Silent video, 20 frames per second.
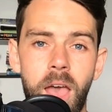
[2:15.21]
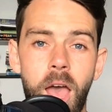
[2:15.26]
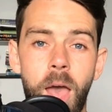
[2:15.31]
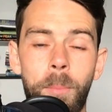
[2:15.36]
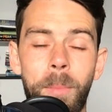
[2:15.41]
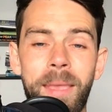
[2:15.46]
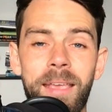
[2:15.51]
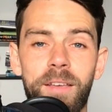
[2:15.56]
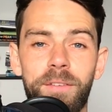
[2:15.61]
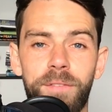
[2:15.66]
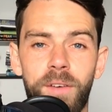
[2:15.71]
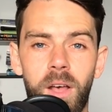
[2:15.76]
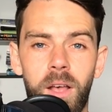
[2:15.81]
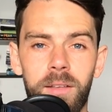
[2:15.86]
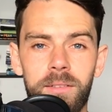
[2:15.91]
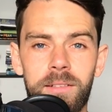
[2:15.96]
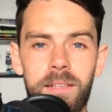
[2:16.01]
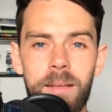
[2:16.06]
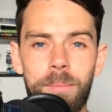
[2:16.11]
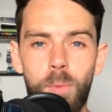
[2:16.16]
and make
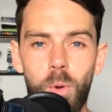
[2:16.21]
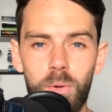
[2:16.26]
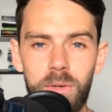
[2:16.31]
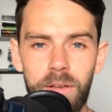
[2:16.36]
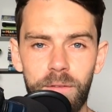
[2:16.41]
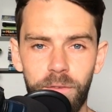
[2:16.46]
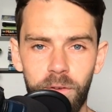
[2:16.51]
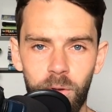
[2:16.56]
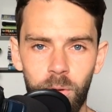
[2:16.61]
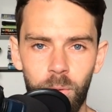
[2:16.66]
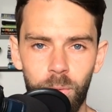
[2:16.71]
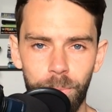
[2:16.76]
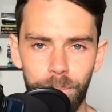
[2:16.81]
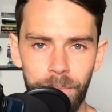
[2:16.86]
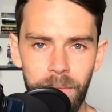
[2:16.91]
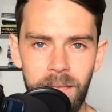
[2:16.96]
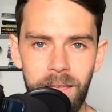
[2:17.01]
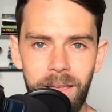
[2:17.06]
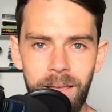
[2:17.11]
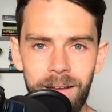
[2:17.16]
fasting more difficult.